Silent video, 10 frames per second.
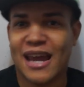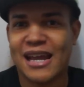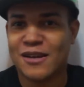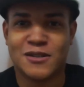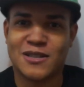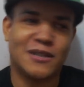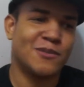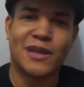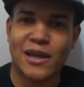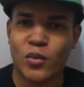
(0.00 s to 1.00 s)
and it's it's
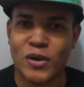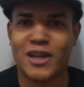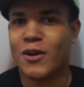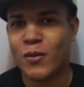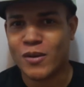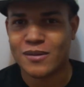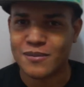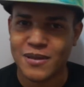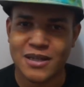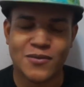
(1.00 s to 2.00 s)
been like Wii U and
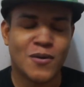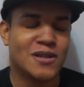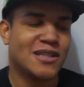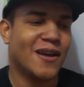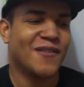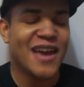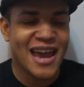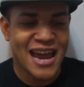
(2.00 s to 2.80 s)
PS4 and stuff.